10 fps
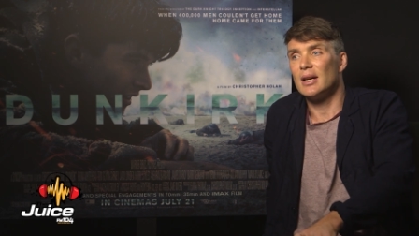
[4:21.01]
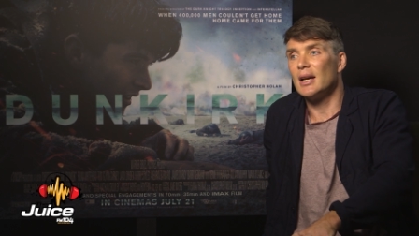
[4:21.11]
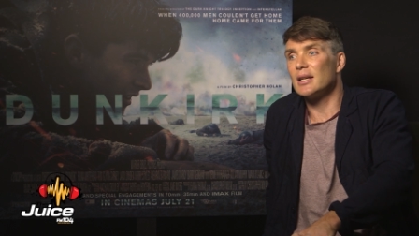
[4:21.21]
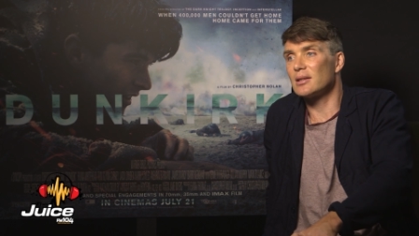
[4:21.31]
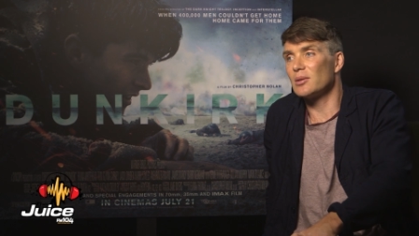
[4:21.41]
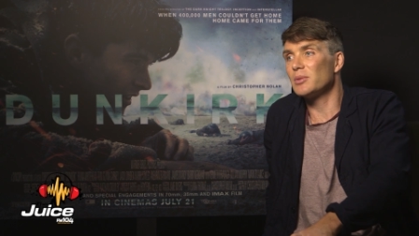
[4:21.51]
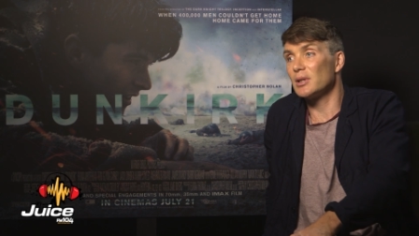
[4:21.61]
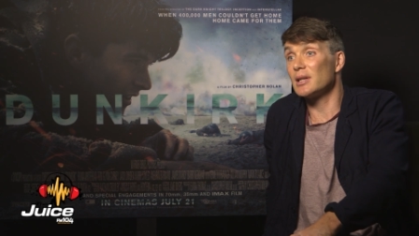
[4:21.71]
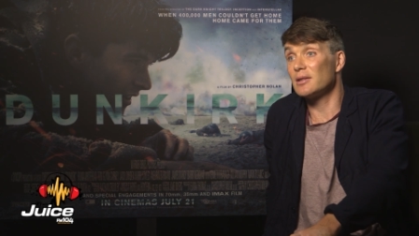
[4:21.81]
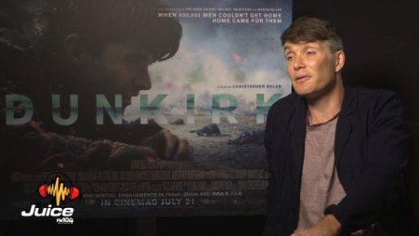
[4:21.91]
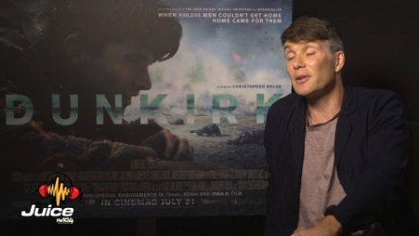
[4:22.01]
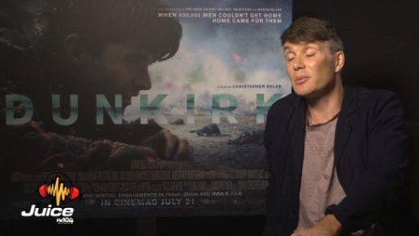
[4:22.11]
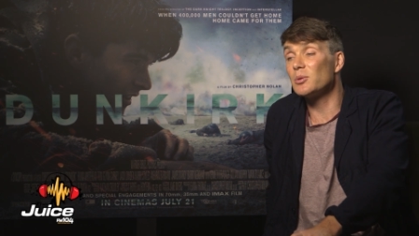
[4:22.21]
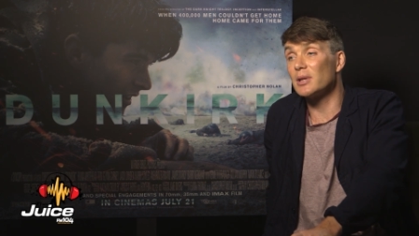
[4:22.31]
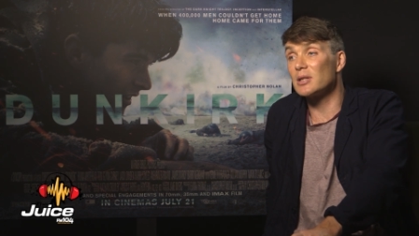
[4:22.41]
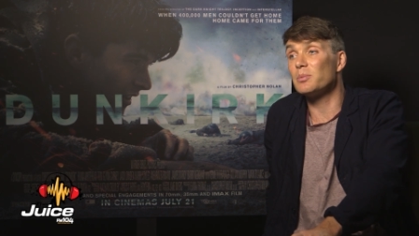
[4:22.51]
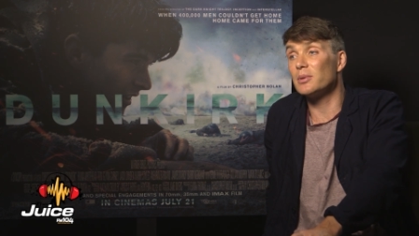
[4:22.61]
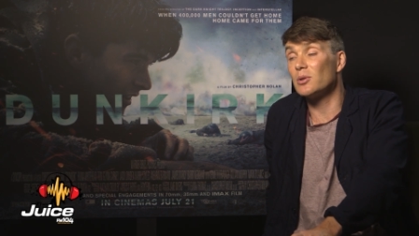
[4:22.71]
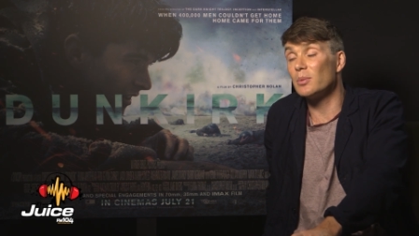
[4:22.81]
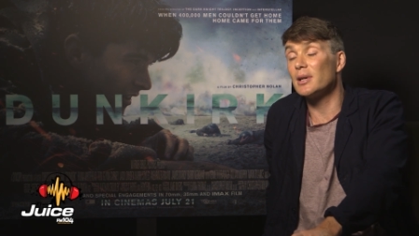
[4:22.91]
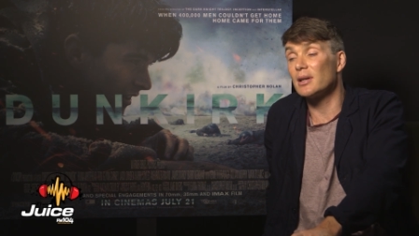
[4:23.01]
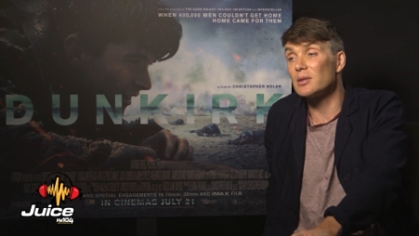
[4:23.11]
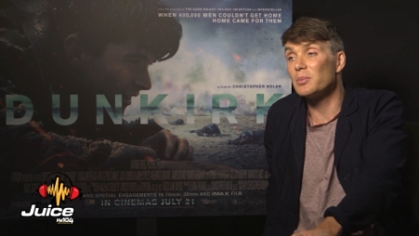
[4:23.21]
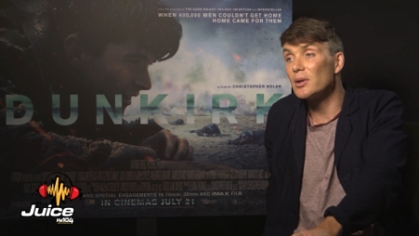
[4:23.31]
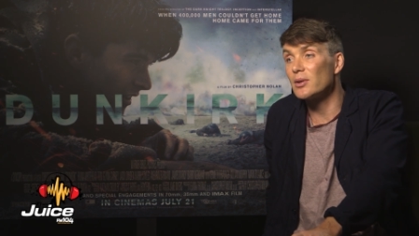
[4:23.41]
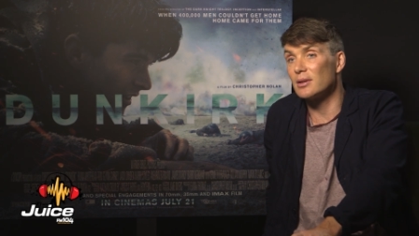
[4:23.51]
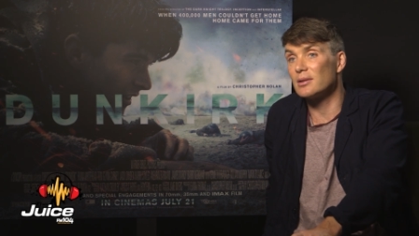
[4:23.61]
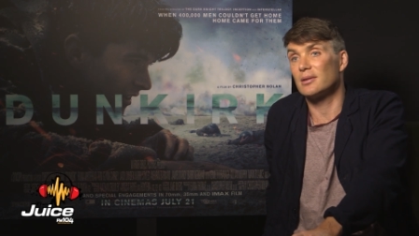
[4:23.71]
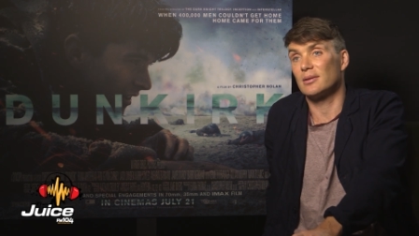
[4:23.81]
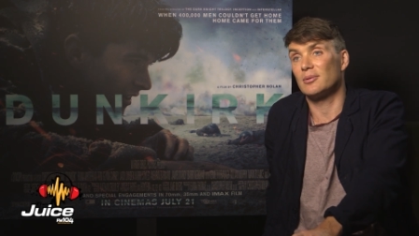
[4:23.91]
Yeah. It's a film to be experienced,